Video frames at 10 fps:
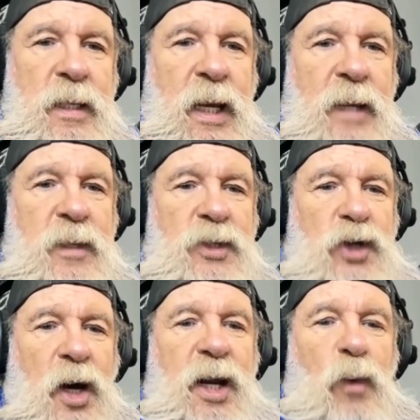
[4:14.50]
And then
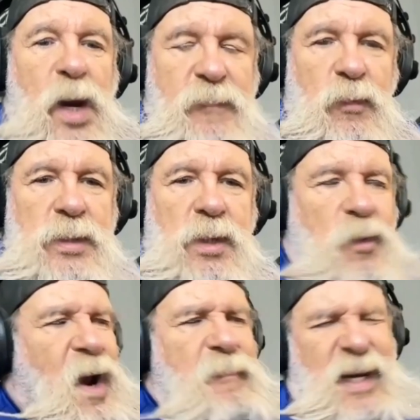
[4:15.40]
Johnny Weaver was
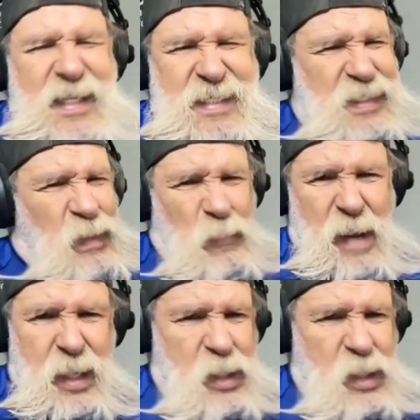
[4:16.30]
on. I mean, this is going back